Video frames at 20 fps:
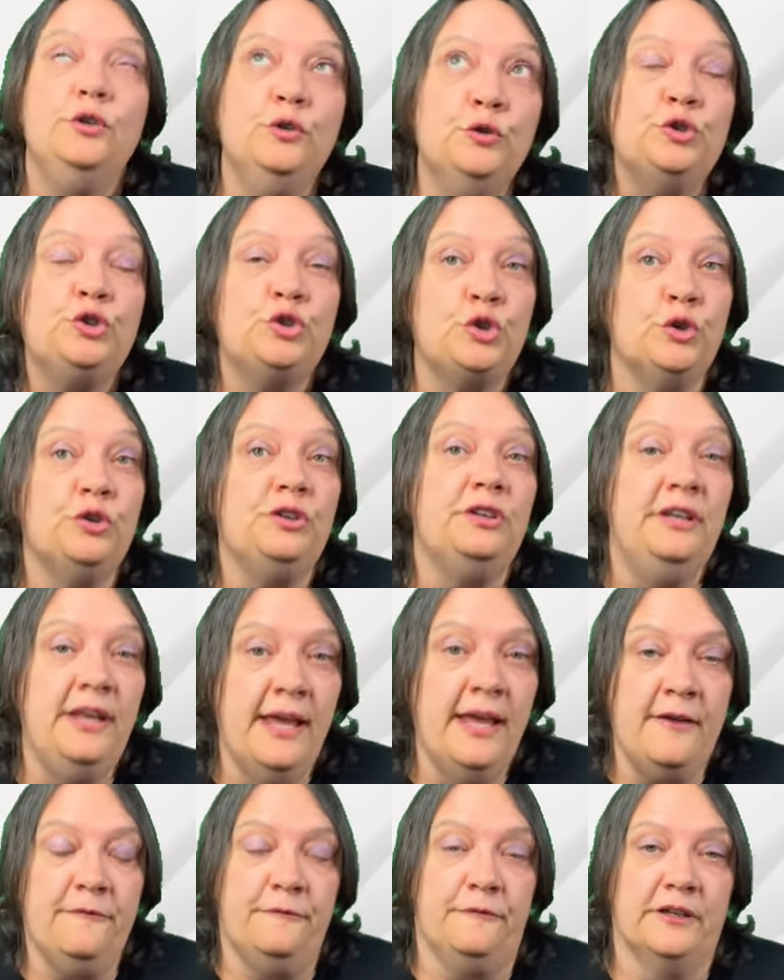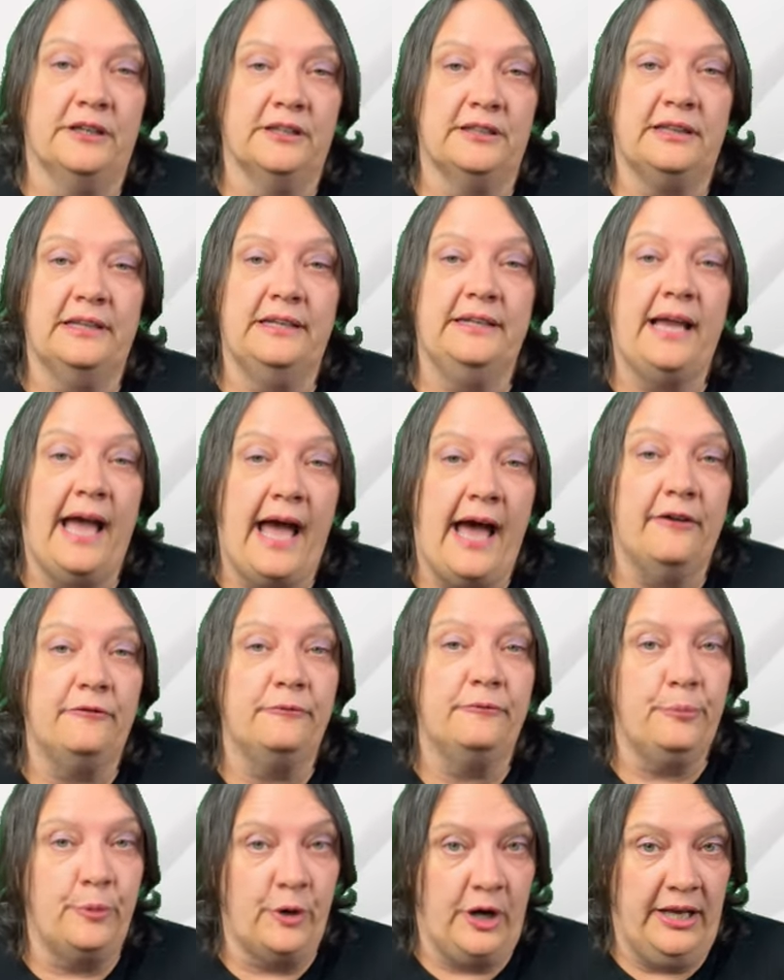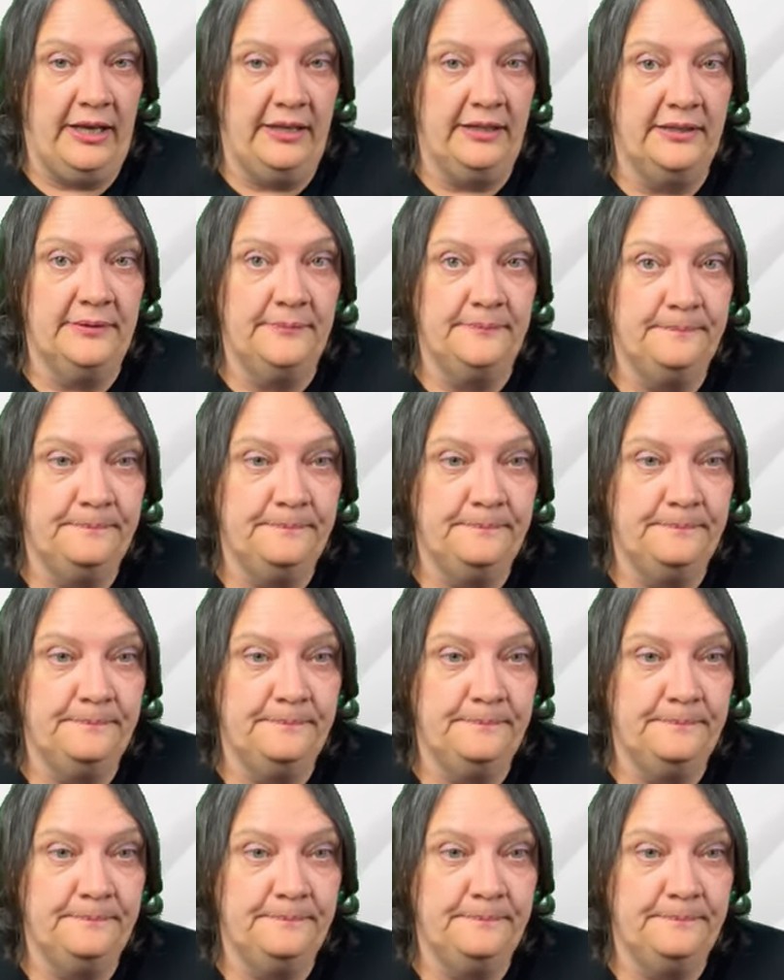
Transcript: you should definitely have bread.